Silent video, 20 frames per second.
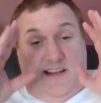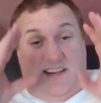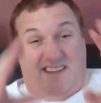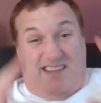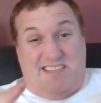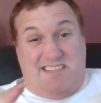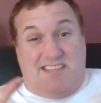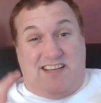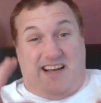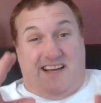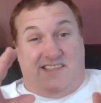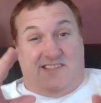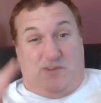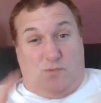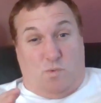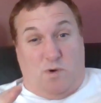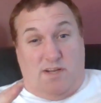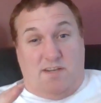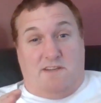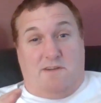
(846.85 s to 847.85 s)
In this case,
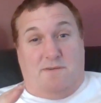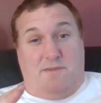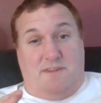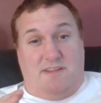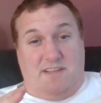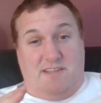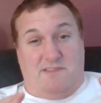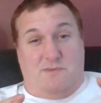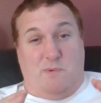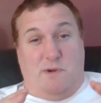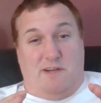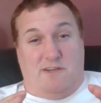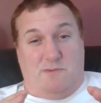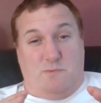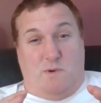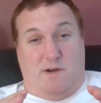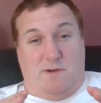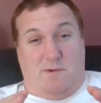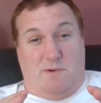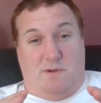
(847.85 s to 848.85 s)
the one little thing is where
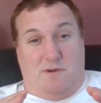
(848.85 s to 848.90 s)
it's won or